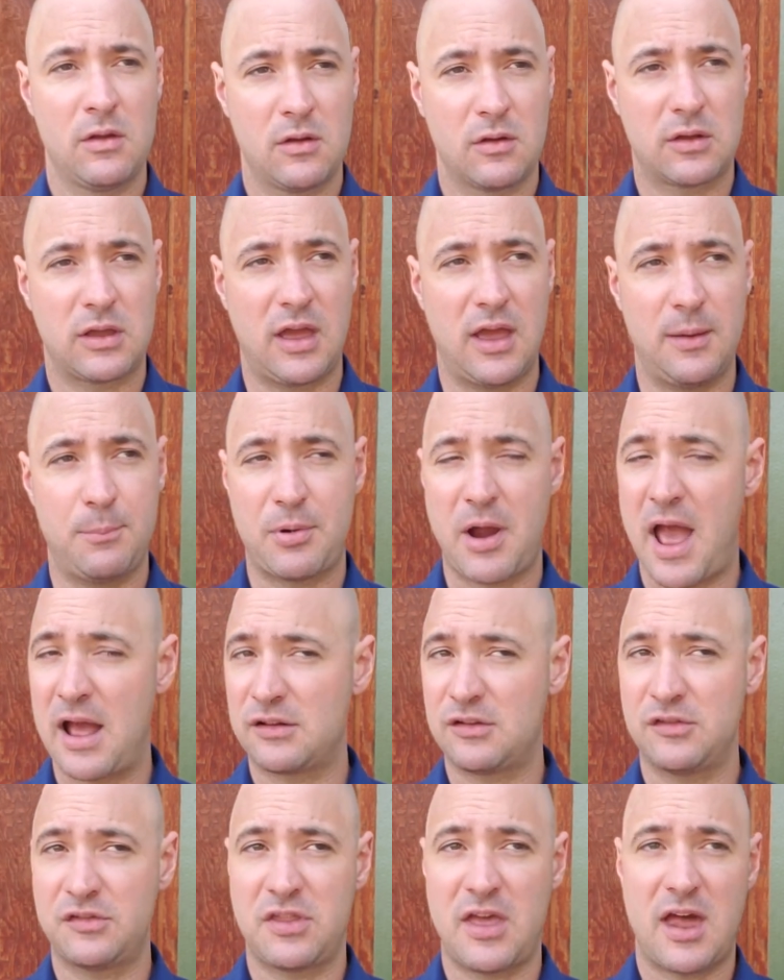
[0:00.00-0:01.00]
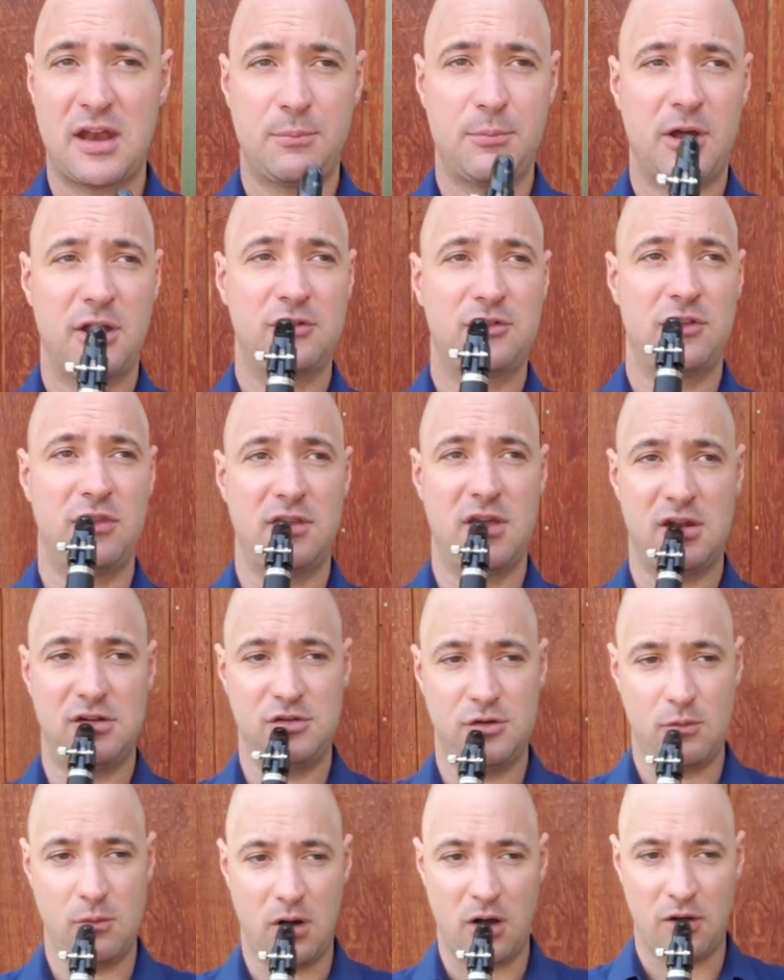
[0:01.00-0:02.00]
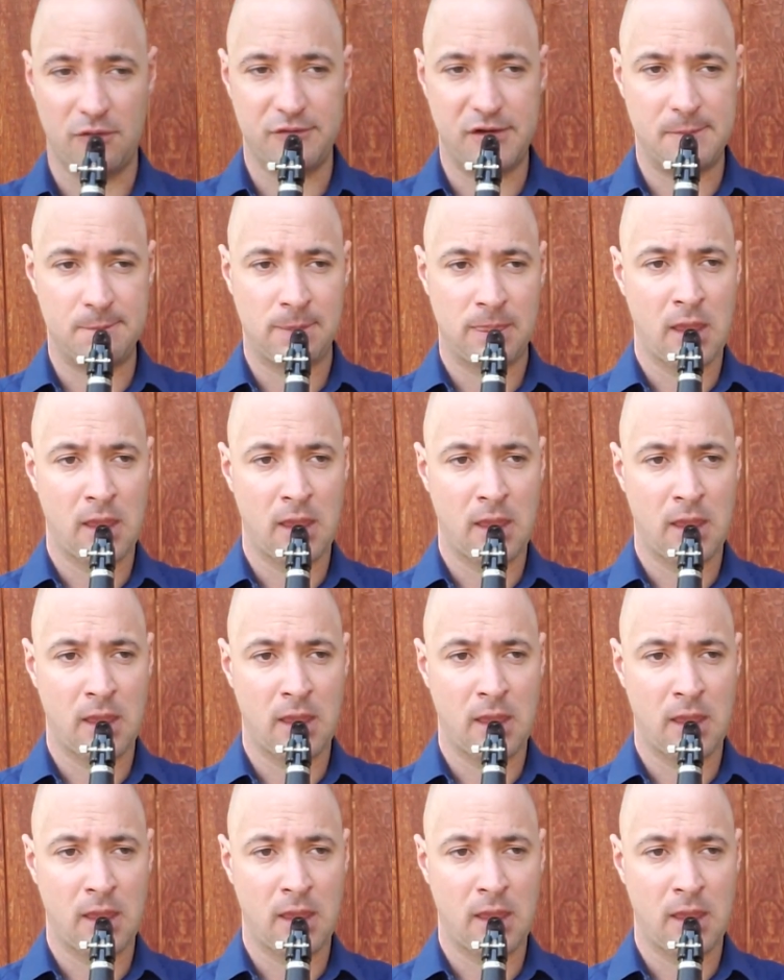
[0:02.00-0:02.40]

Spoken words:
Okay, practice that a bunch and then do all of it.